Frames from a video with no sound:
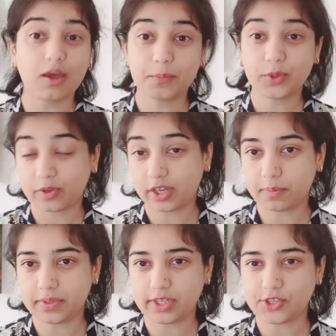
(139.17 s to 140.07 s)
a book
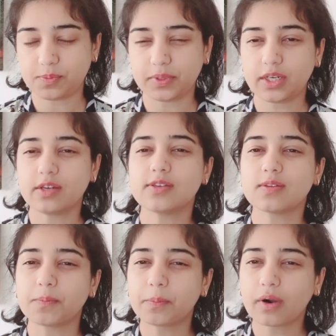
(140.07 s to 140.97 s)
recommendation but it
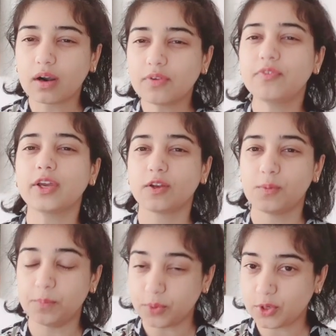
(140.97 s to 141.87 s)
is the perfect
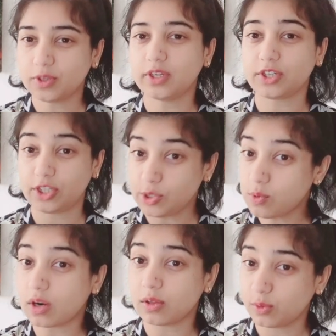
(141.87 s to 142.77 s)
book that
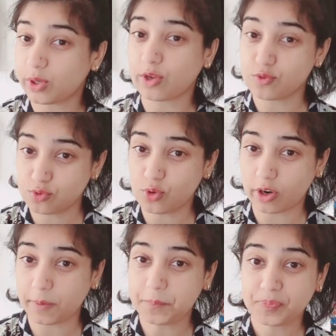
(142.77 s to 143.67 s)
you are looking
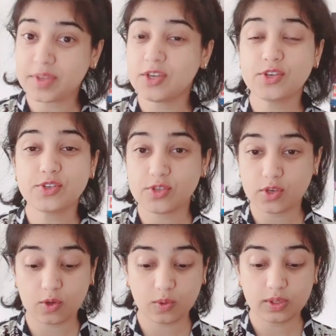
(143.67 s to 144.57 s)
for
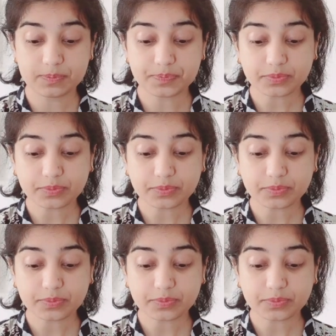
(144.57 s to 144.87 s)
so